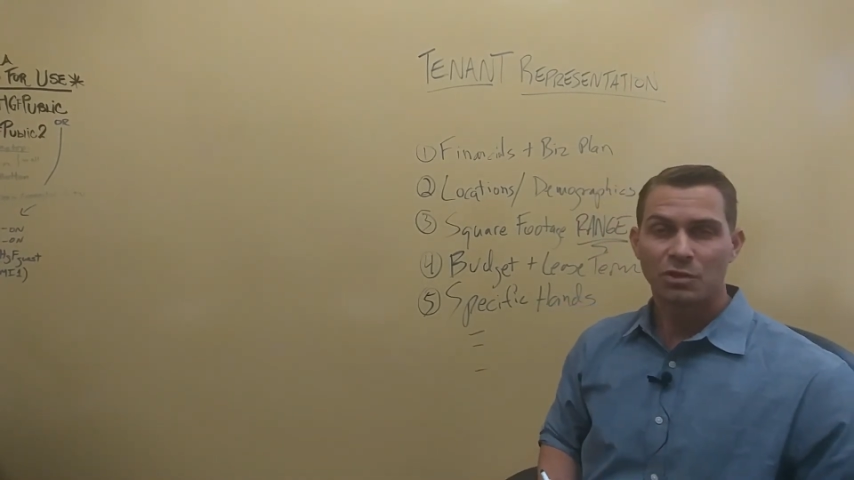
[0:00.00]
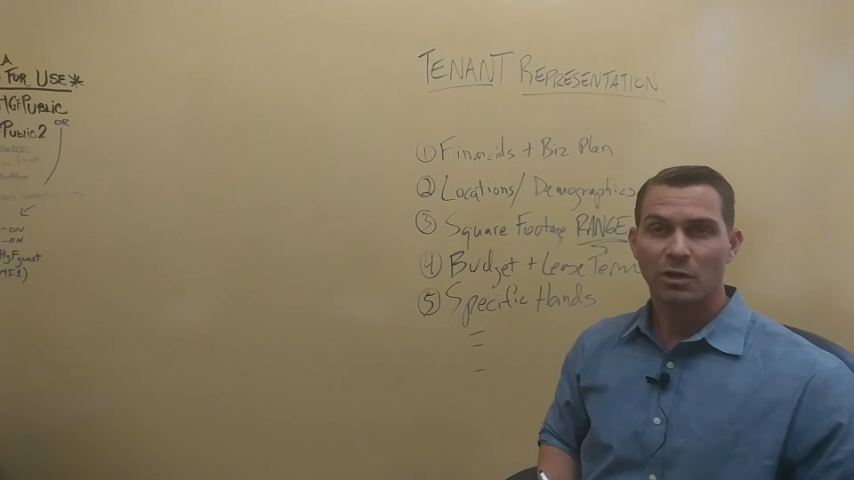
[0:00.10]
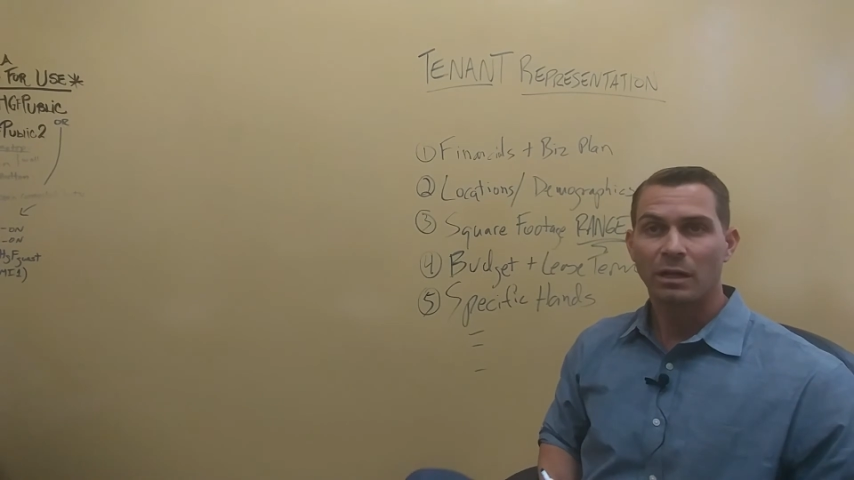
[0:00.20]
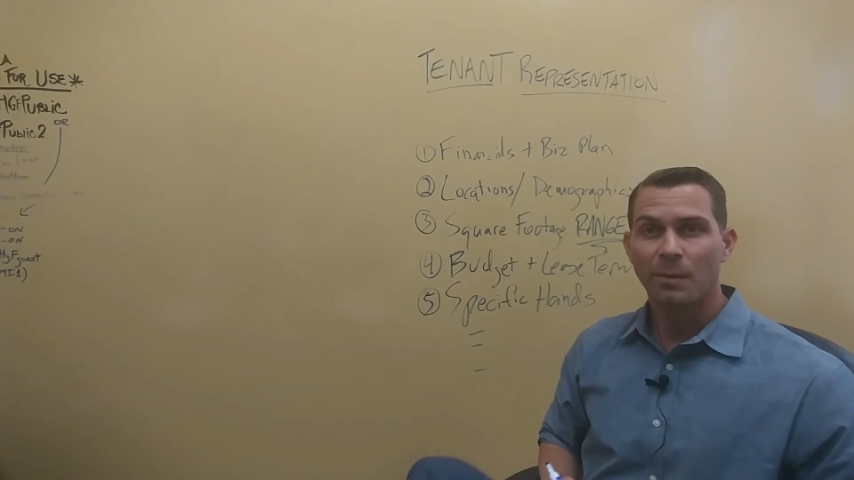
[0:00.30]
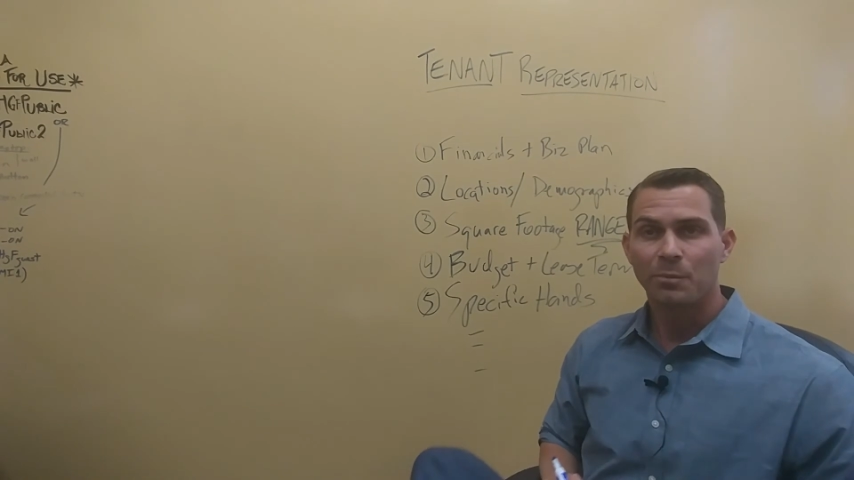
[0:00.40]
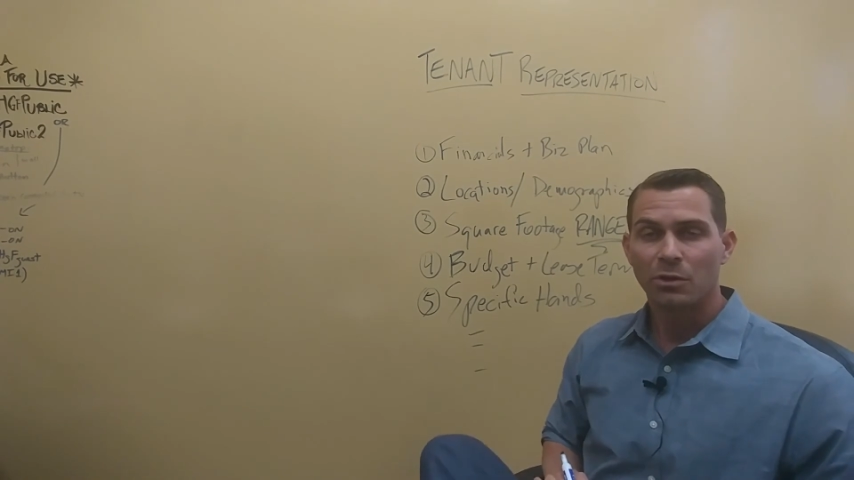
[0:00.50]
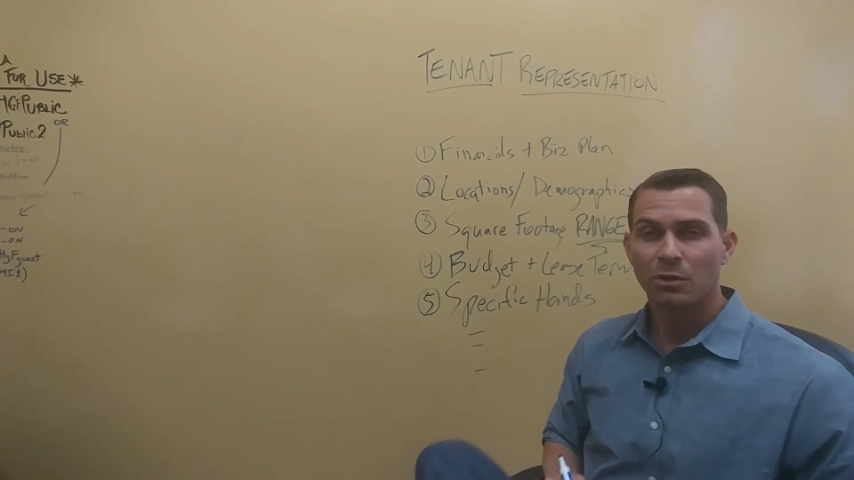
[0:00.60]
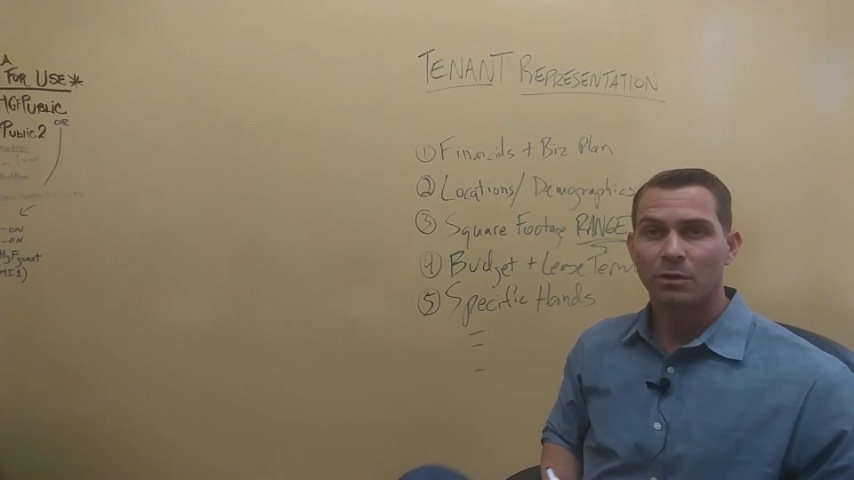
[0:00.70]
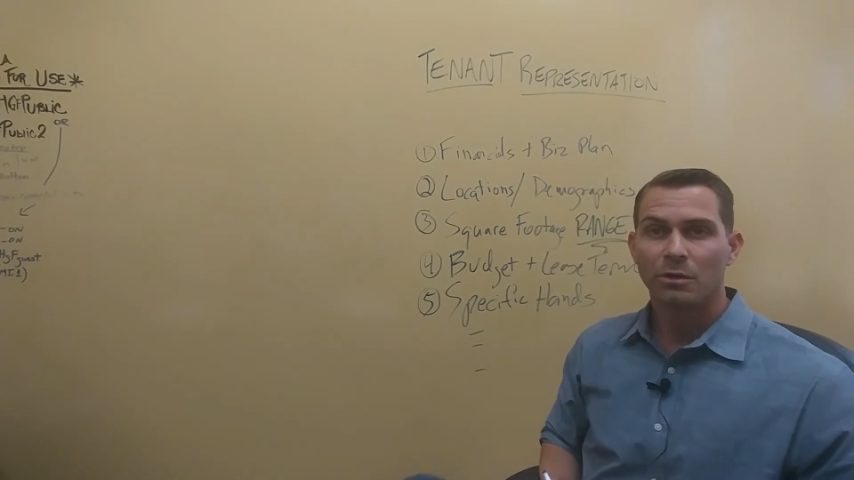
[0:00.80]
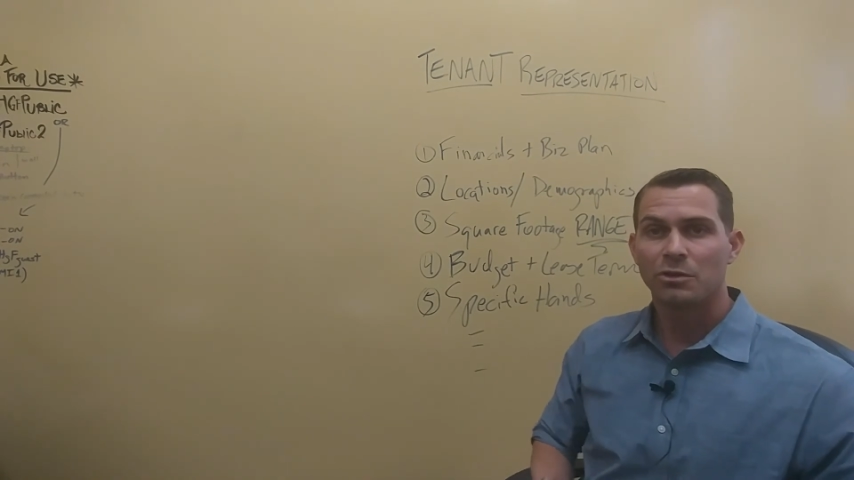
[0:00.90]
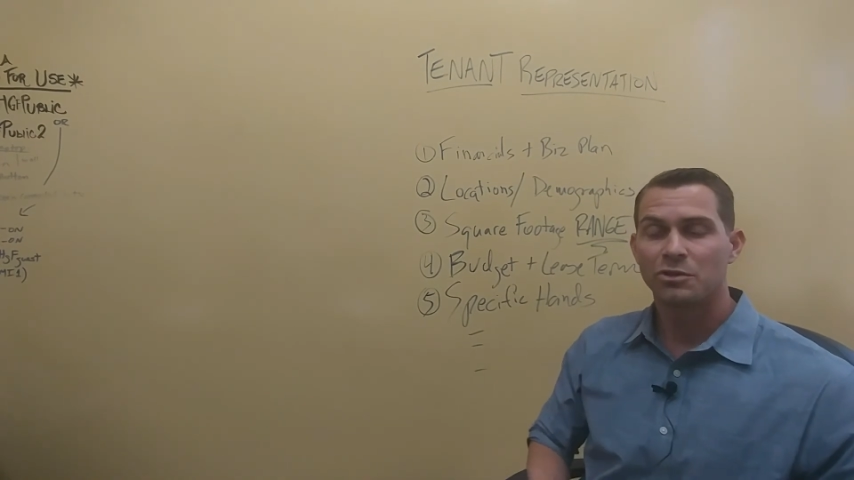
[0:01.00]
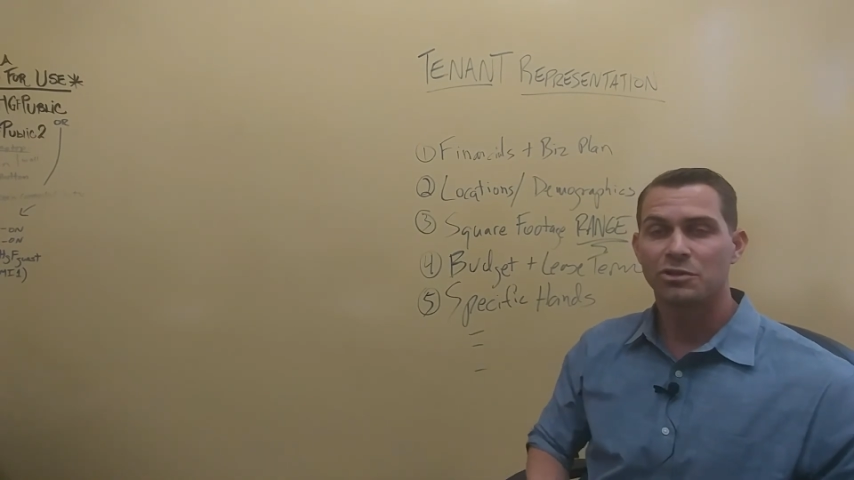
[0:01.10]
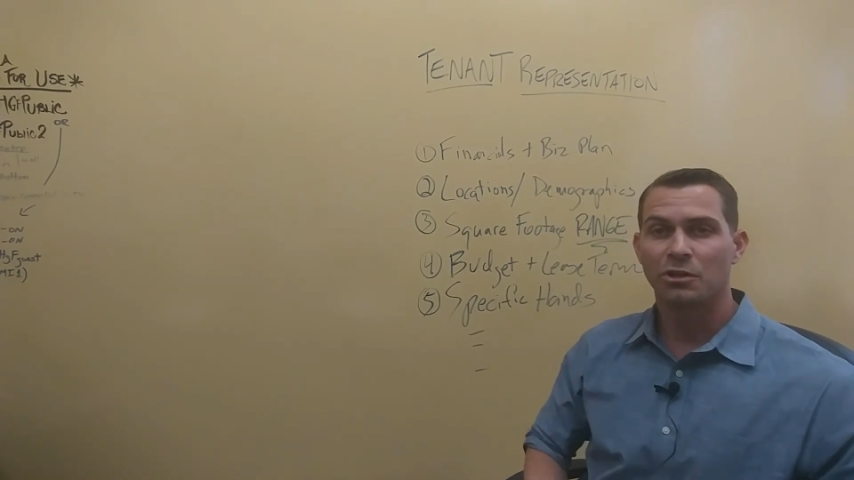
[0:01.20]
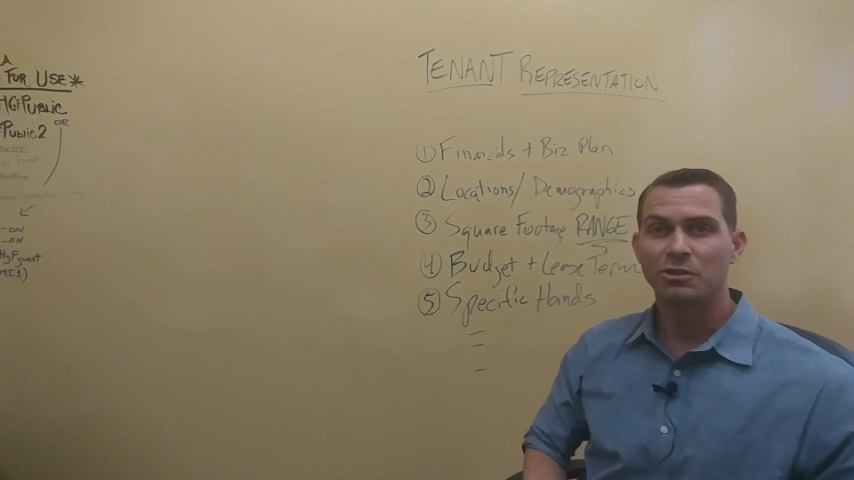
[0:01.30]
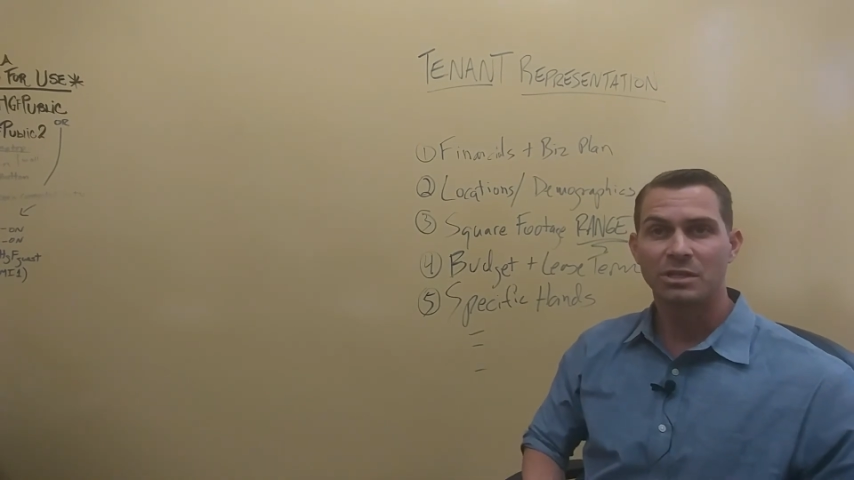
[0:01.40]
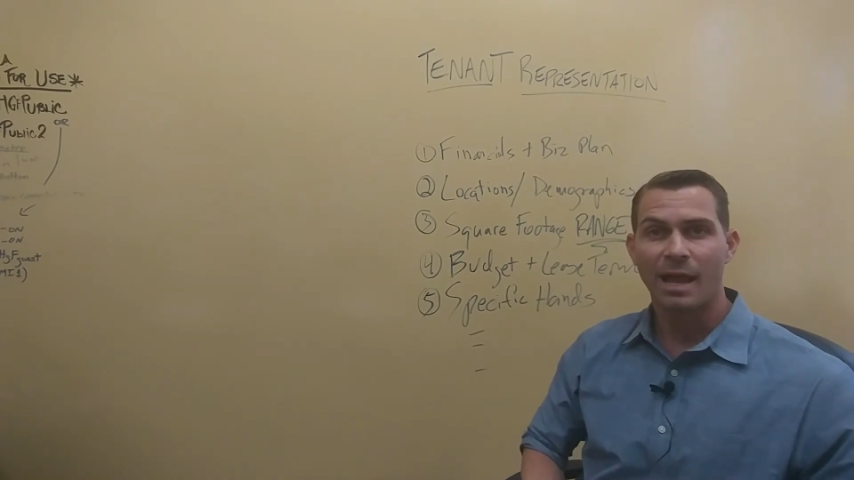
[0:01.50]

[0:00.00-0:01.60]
starting up your search